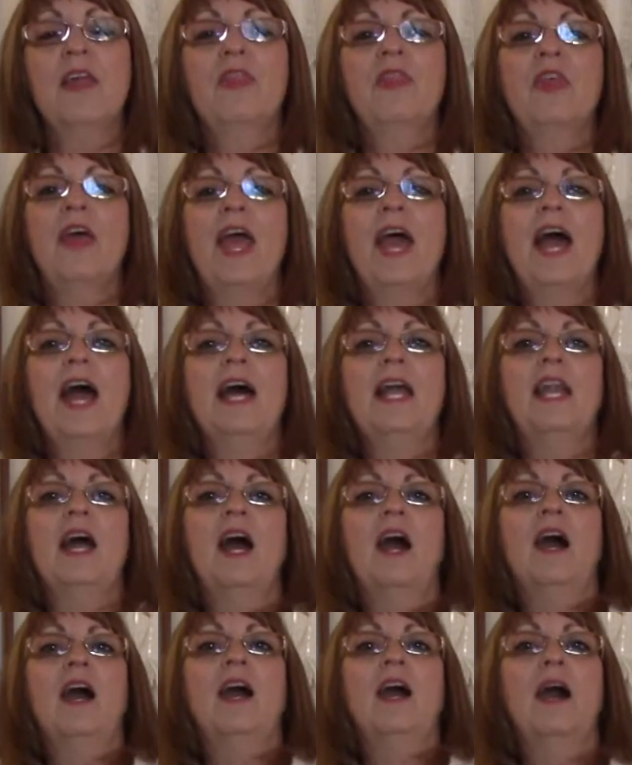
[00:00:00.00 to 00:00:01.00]
that
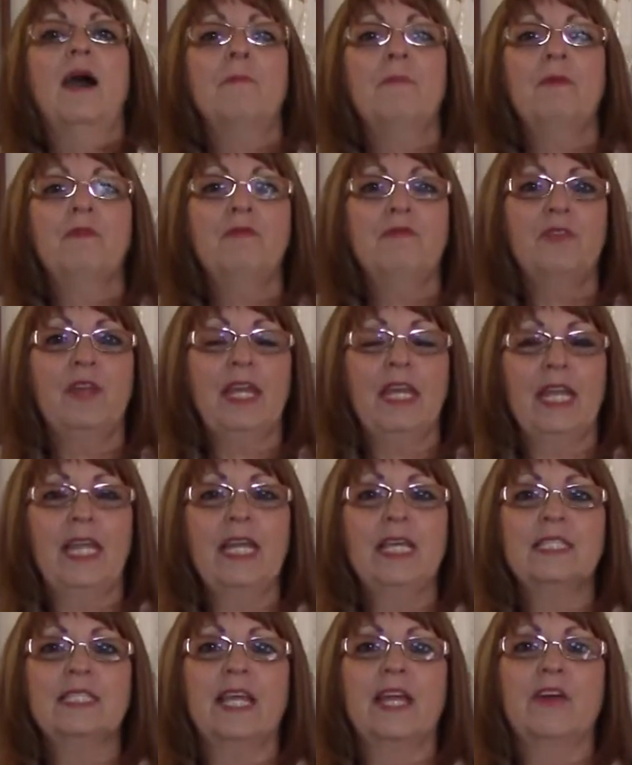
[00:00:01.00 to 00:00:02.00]
up in
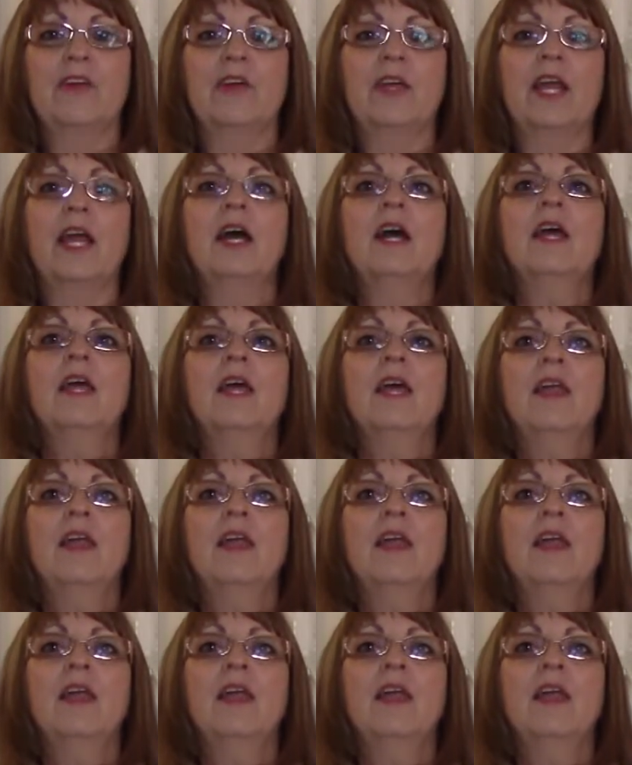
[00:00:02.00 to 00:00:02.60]
Phoenix area